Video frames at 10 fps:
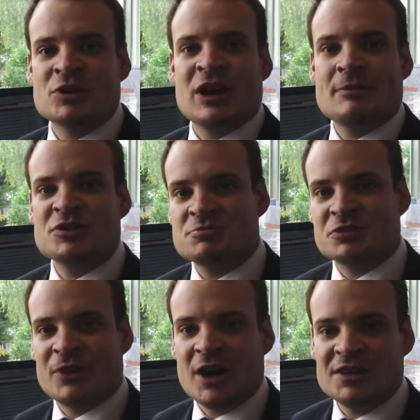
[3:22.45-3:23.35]
We're able to
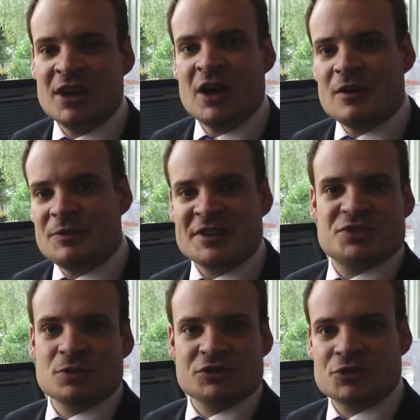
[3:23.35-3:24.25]
provide
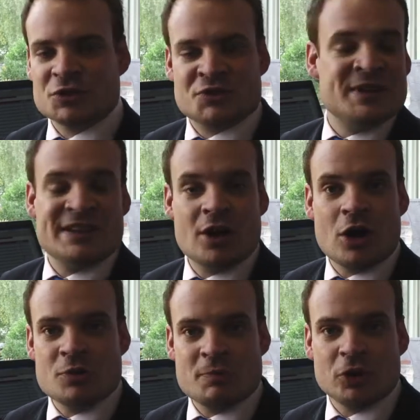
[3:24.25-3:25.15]
visual tools,
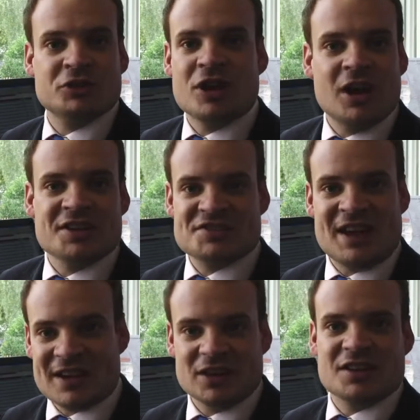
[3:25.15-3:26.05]
video, podcasts,
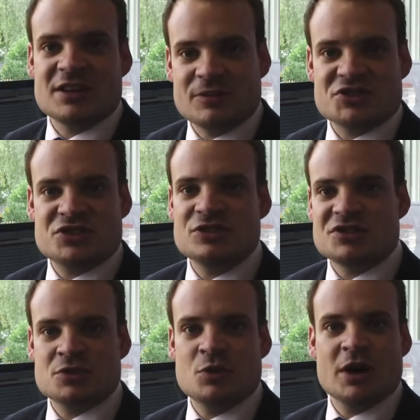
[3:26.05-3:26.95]
that kind of thing for
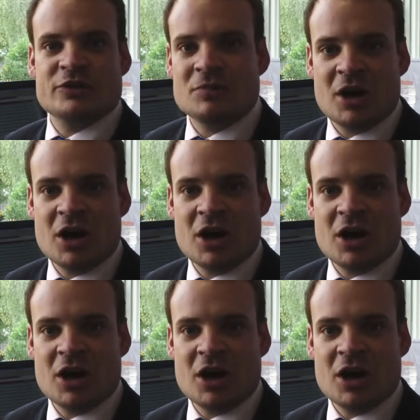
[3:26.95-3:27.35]
students to work from